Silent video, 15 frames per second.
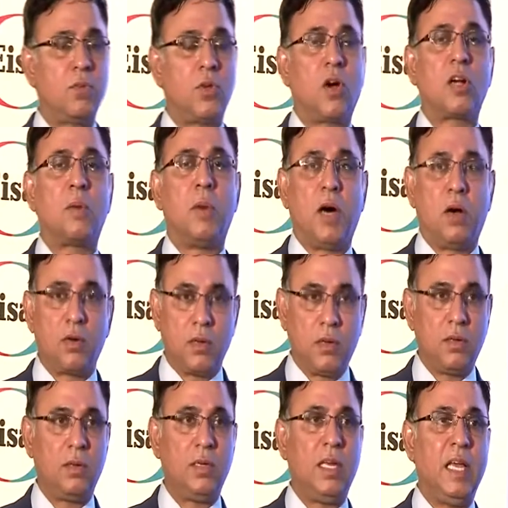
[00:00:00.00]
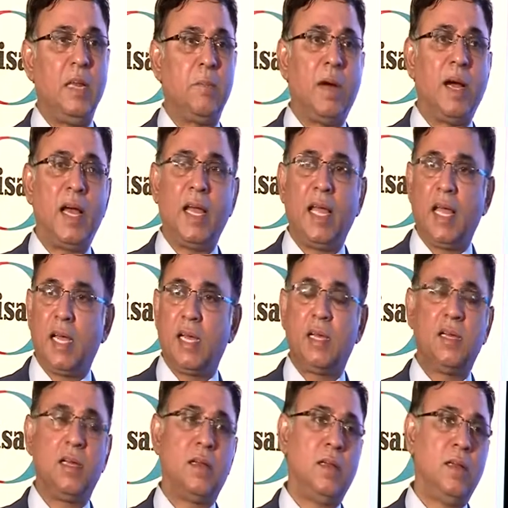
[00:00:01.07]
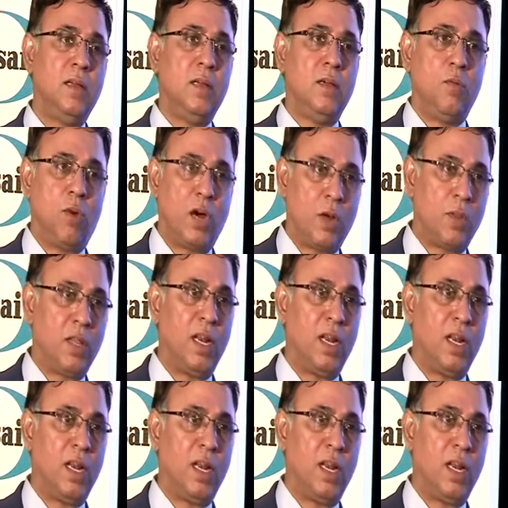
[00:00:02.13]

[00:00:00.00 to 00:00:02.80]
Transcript: talk about in my whatever